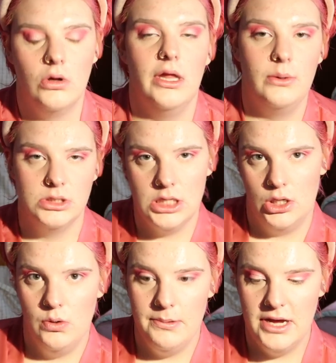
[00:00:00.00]
Well, I was
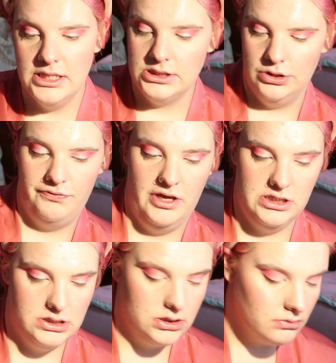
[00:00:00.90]
gonna wear my Too
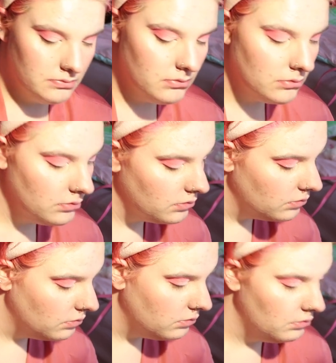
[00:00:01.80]
Faced
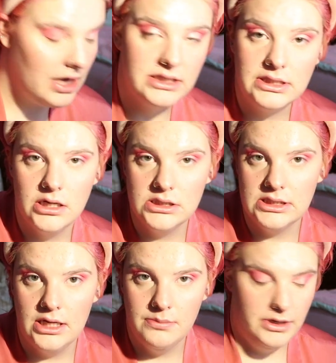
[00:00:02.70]
mascara
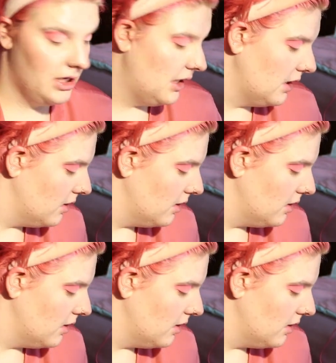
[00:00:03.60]
today, but I